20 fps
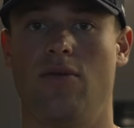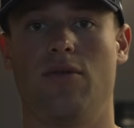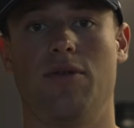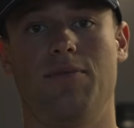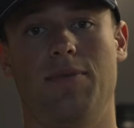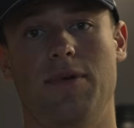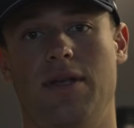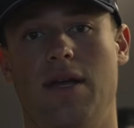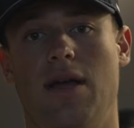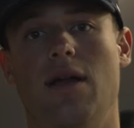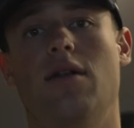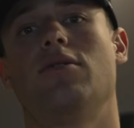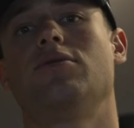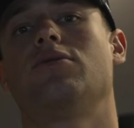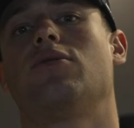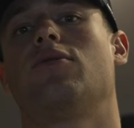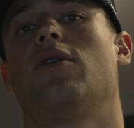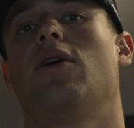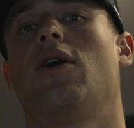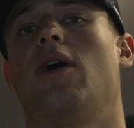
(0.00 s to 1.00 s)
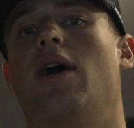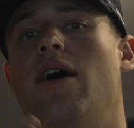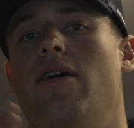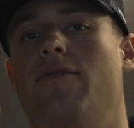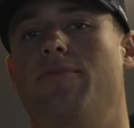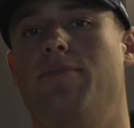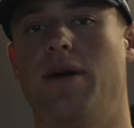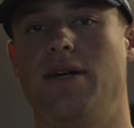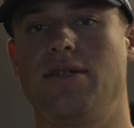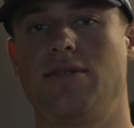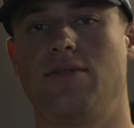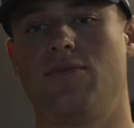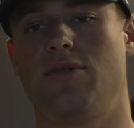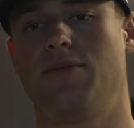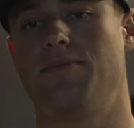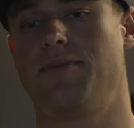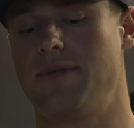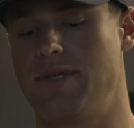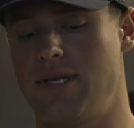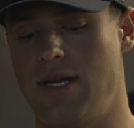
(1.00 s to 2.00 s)
with potatoes, or I'll have bison
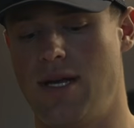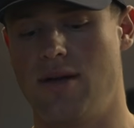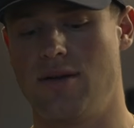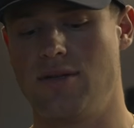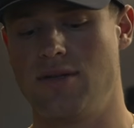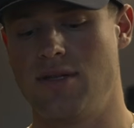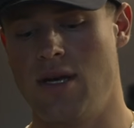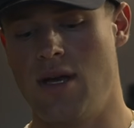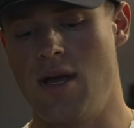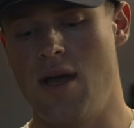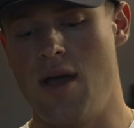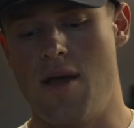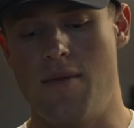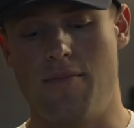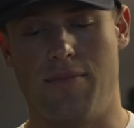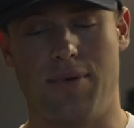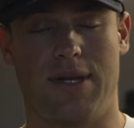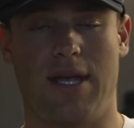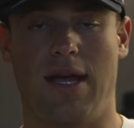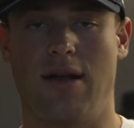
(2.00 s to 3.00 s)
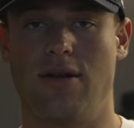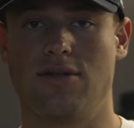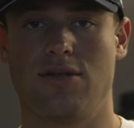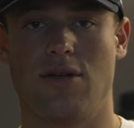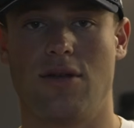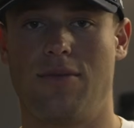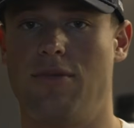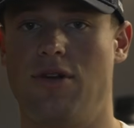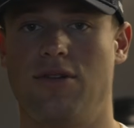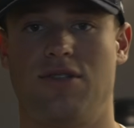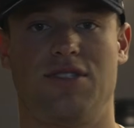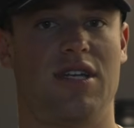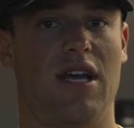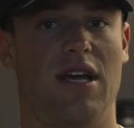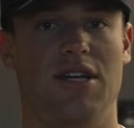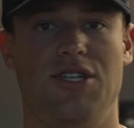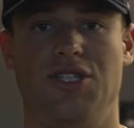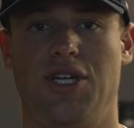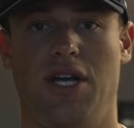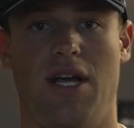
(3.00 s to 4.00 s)
with potatoes. Potatoes are the most
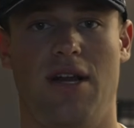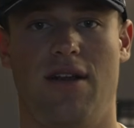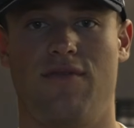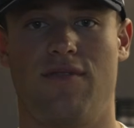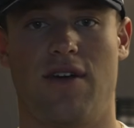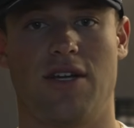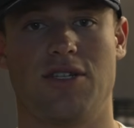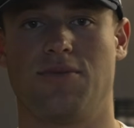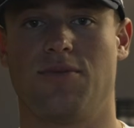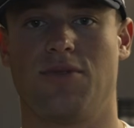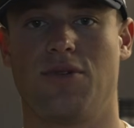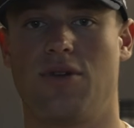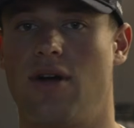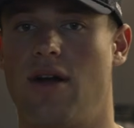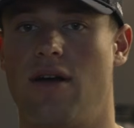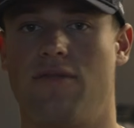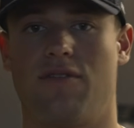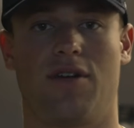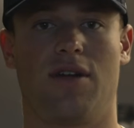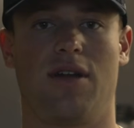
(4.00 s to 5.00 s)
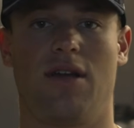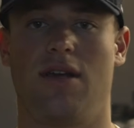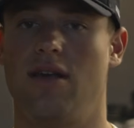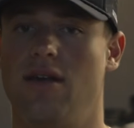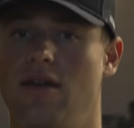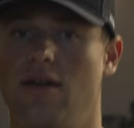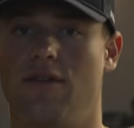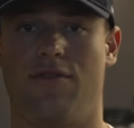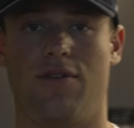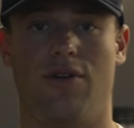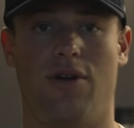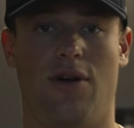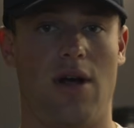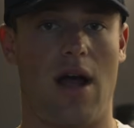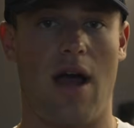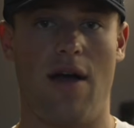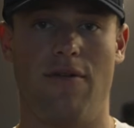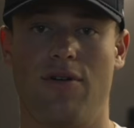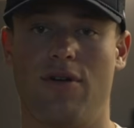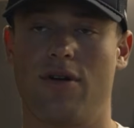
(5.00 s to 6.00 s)
satiating vegetable you're ever gonna eat. If you're
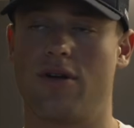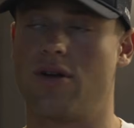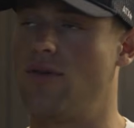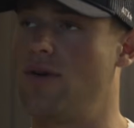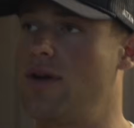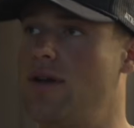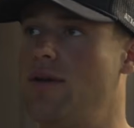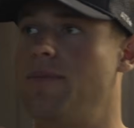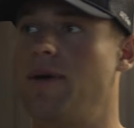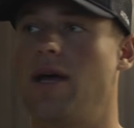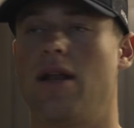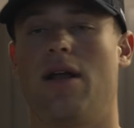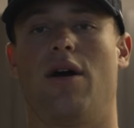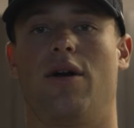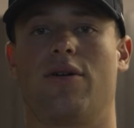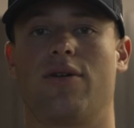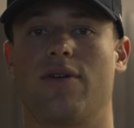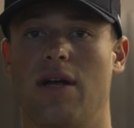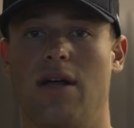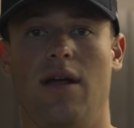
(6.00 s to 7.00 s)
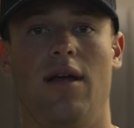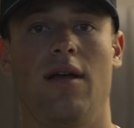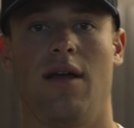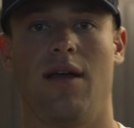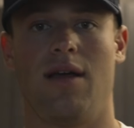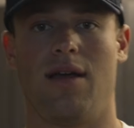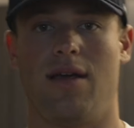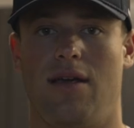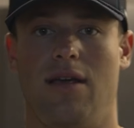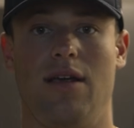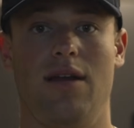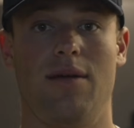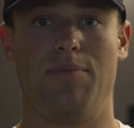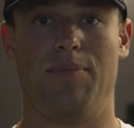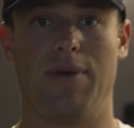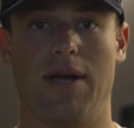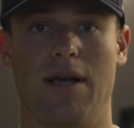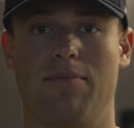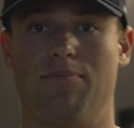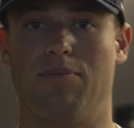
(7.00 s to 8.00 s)
ever going to bed hungry, eat a
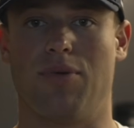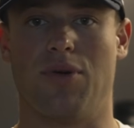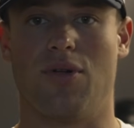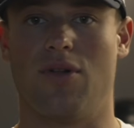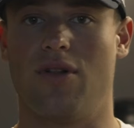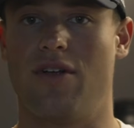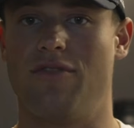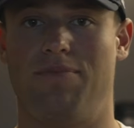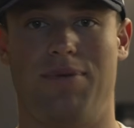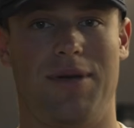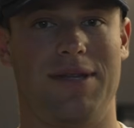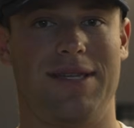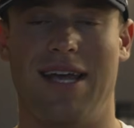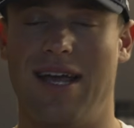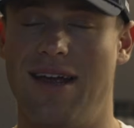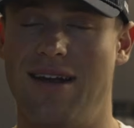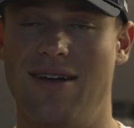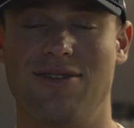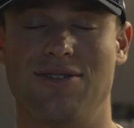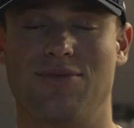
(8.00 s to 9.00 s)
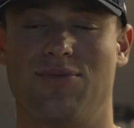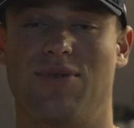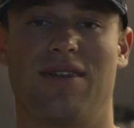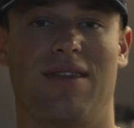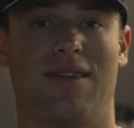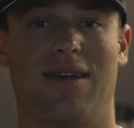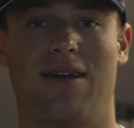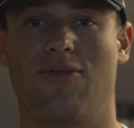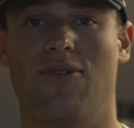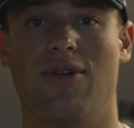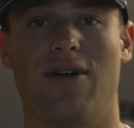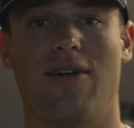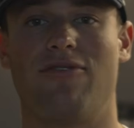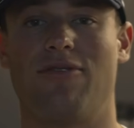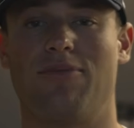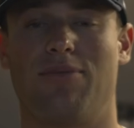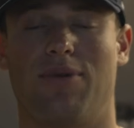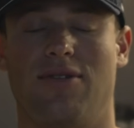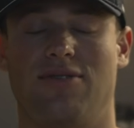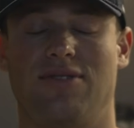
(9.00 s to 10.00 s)
big bowl of potatoes with like
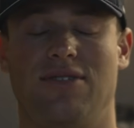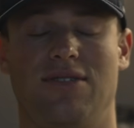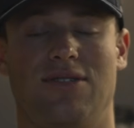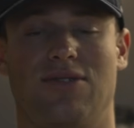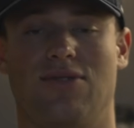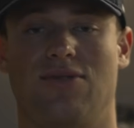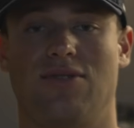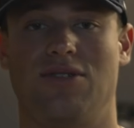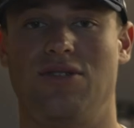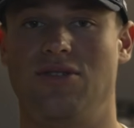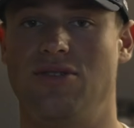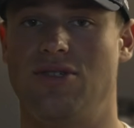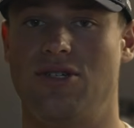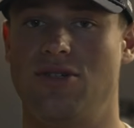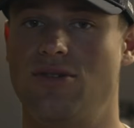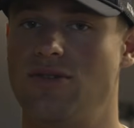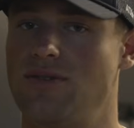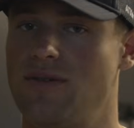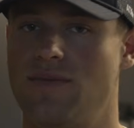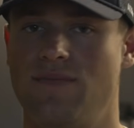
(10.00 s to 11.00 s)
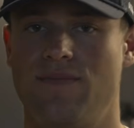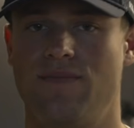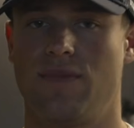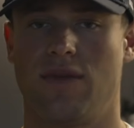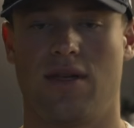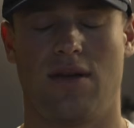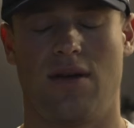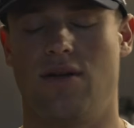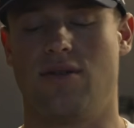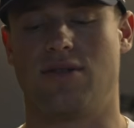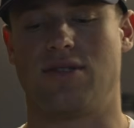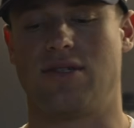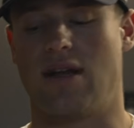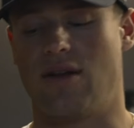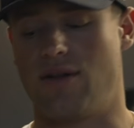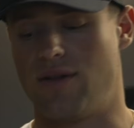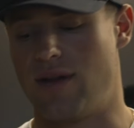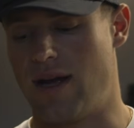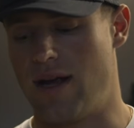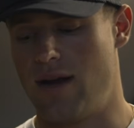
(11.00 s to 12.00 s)
whatever protein source you choose. It'll
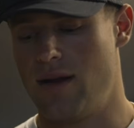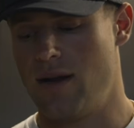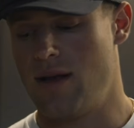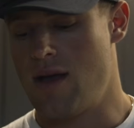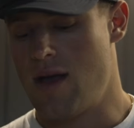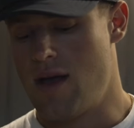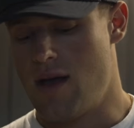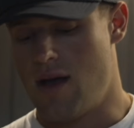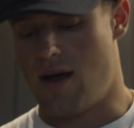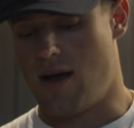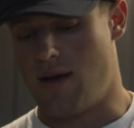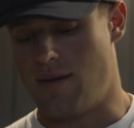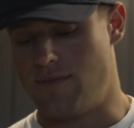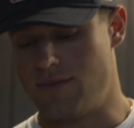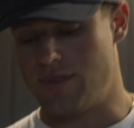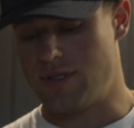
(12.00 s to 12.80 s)
settle that.